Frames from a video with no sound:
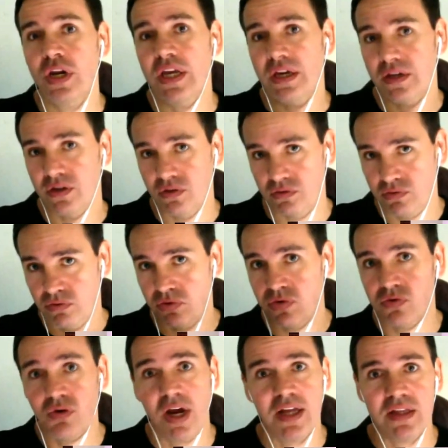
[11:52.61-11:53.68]
He can
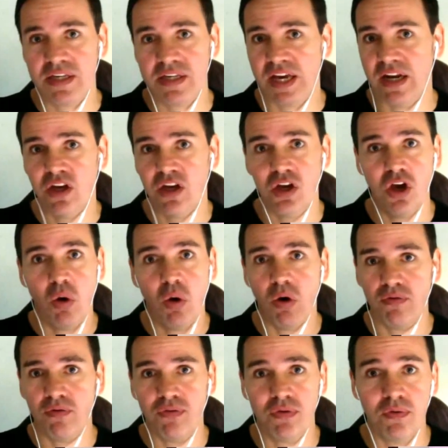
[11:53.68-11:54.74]
drag this out. It can go
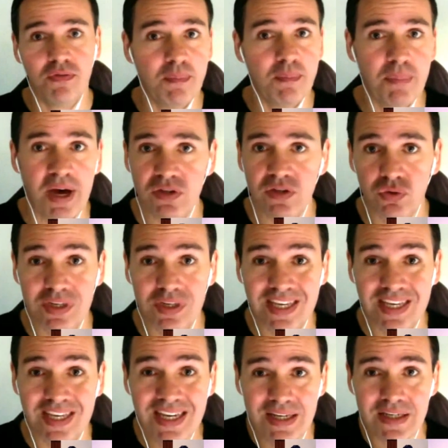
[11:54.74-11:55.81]
on for months or
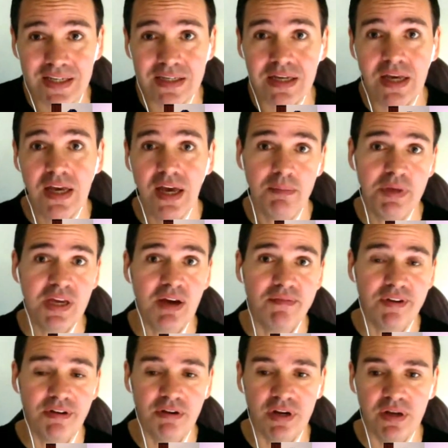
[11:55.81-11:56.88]
years and
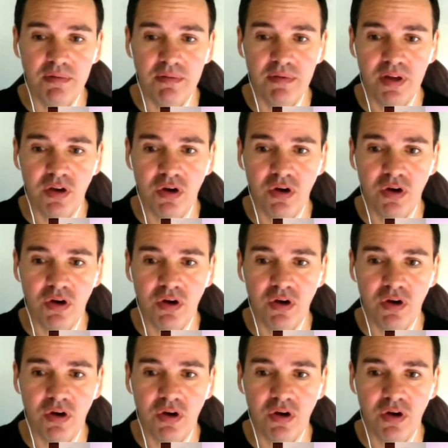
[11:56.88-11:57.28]
become very